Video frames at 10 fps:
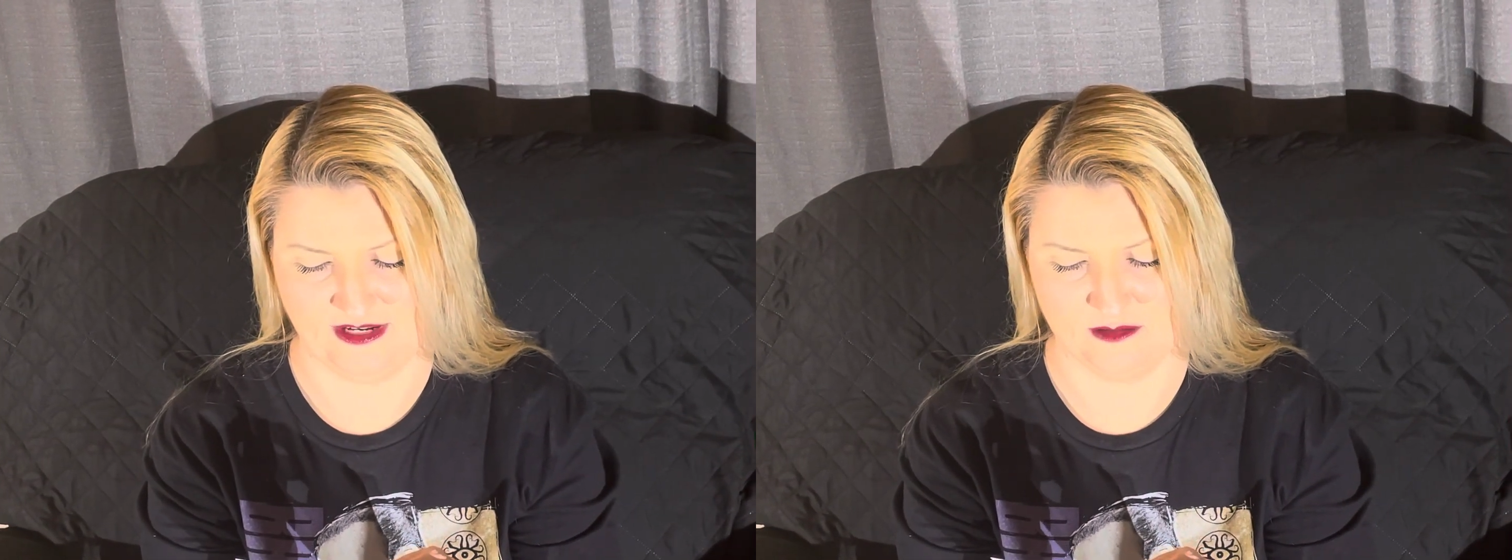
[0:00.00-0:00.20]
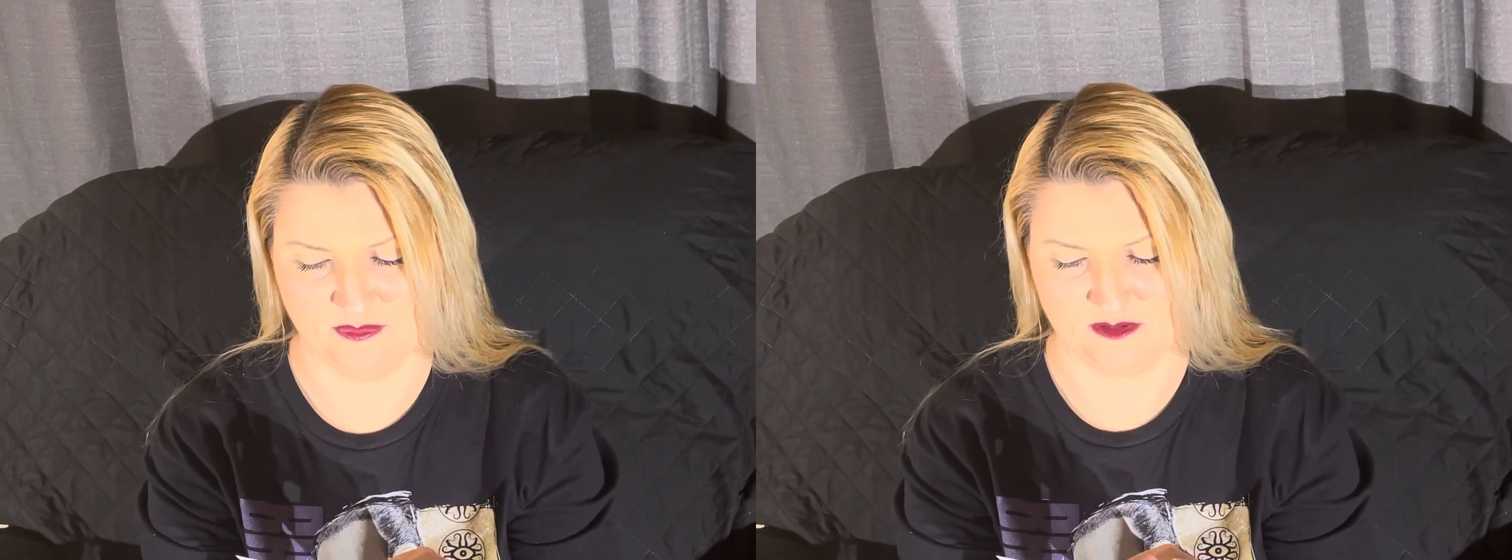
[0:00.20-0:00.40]

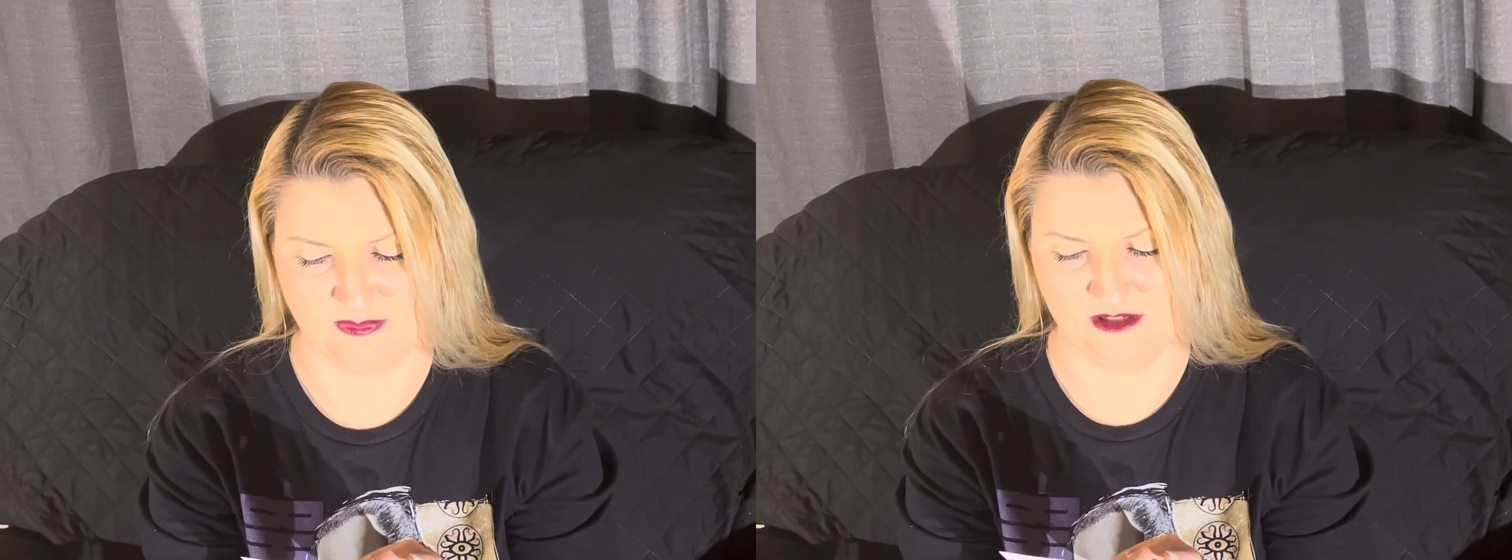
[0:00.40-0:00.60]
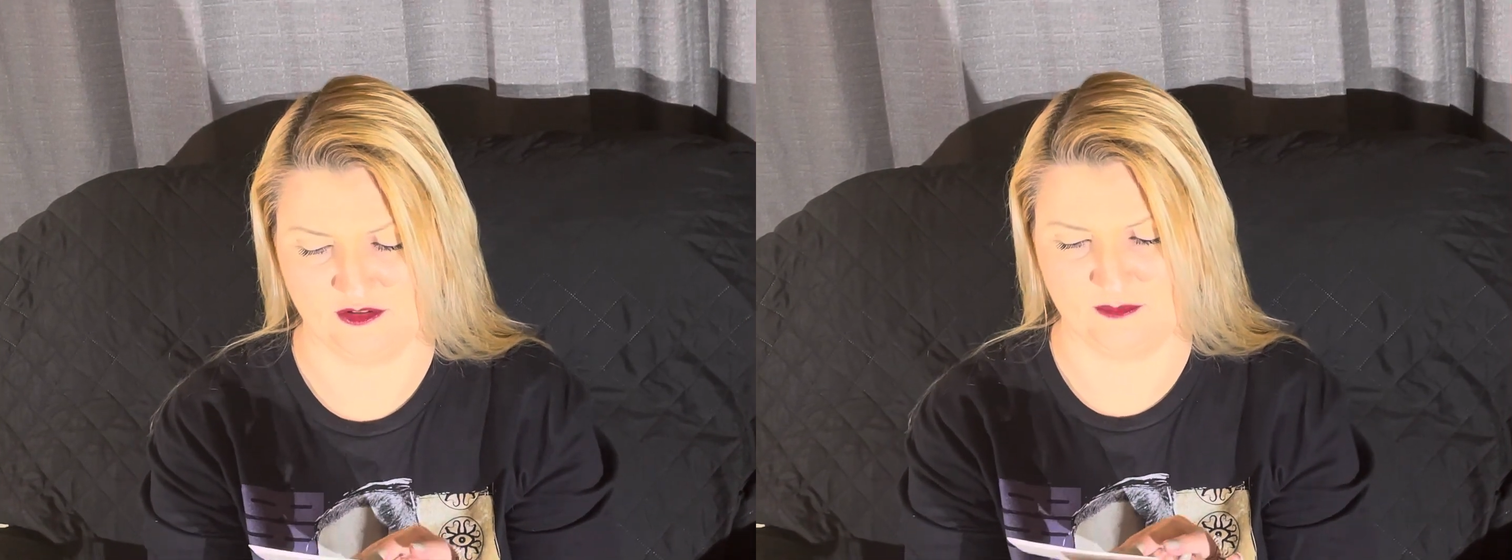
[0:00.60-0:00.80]
handpicked
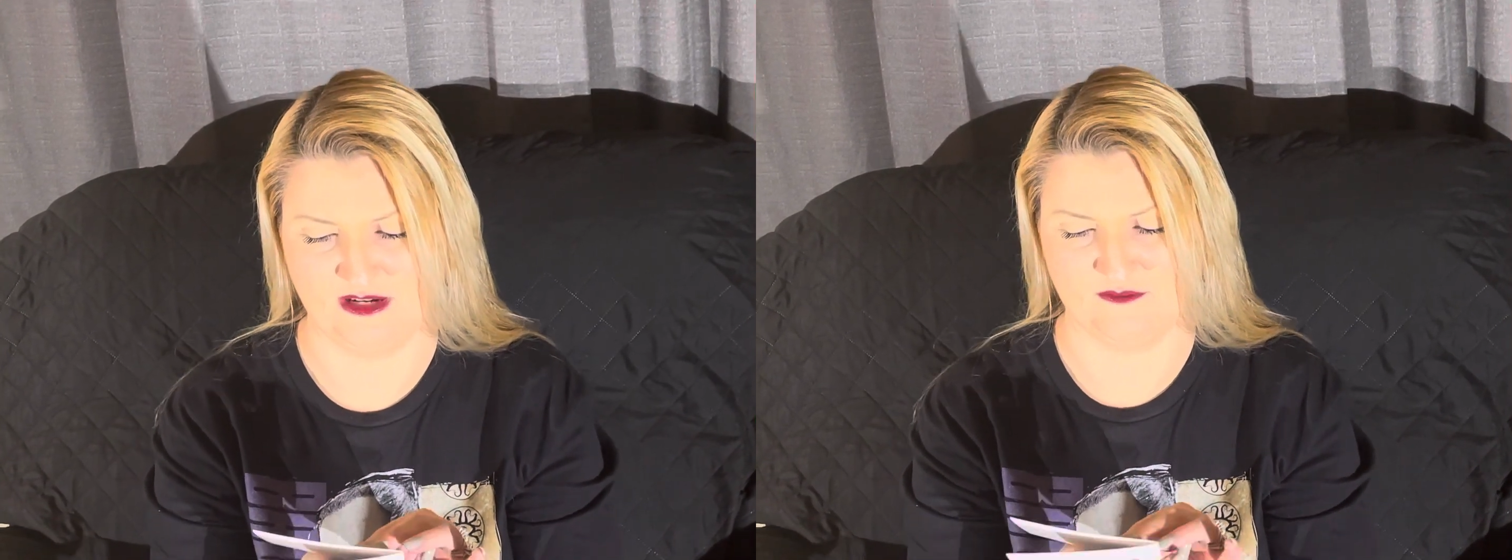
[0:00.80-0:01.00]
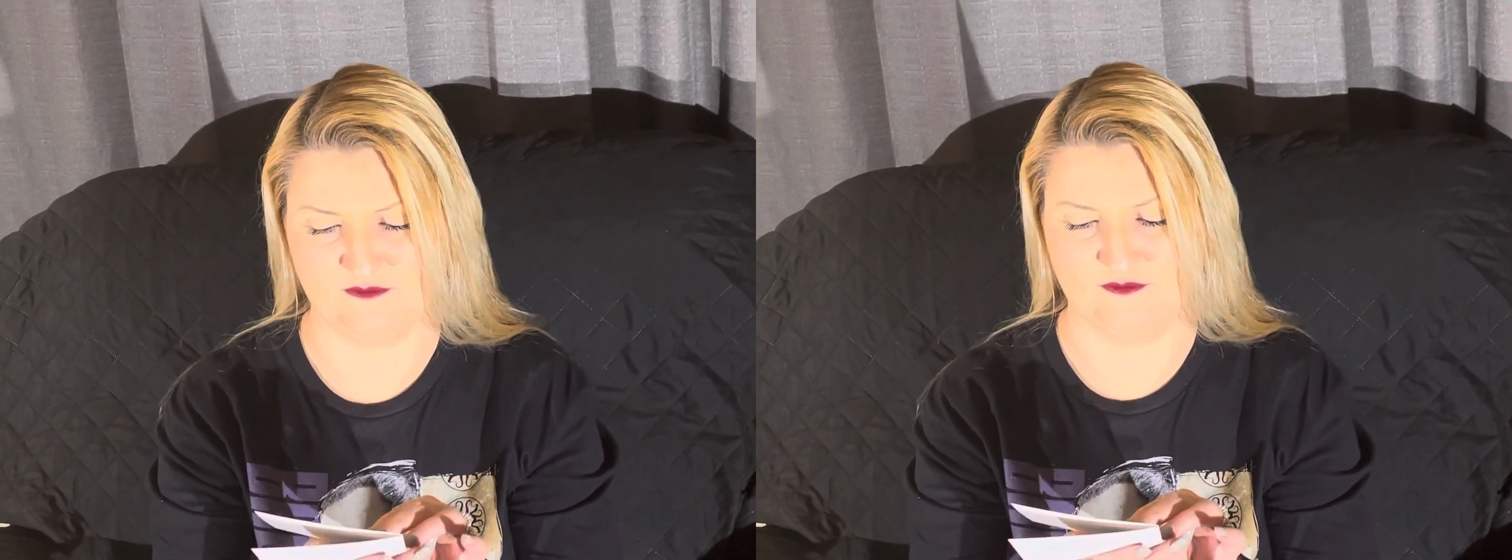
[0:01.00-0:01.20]
by Allure, made